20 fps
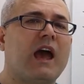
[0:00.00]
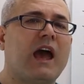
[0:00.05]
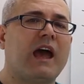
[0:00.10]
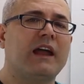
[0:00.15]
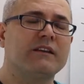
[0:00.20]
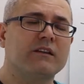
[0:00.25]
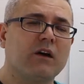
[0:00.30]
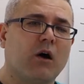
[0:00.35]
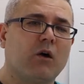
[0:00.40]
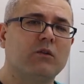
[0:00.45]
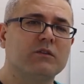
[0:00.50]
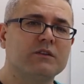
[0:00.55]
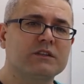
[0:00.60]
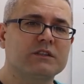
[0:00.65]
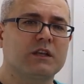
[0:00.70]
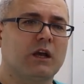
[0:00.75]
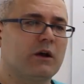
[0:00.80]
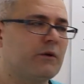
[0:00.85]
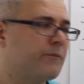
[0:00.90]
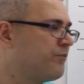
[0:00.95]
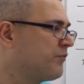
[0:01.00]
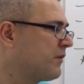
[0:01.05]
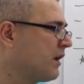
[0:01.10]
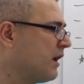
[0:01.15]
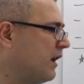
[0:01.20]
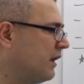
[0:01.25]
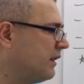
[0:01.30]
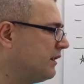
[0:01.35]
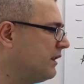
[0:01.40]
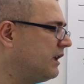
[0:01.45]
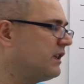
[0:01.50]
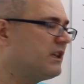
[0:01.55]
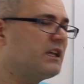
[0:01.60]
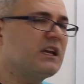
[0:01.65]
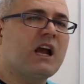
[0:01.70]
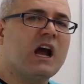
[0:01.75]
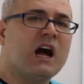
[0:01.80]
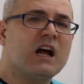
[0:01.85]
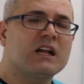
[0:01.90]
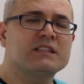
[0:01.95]
And also
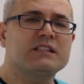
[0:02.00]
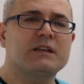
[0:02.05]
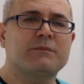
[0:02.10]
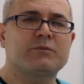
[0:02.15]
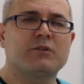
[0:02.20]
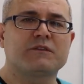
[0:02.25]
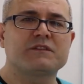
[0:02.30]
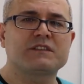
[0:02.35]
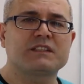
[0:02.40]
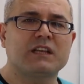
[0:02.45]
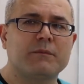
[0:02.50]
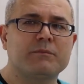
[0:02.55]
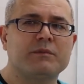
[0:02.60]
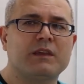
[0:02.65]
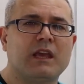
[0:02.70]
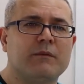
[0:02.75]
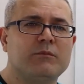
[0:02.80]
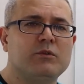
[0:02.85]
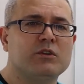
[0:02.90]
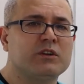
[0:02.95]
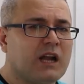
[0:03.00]
the concept of subgame,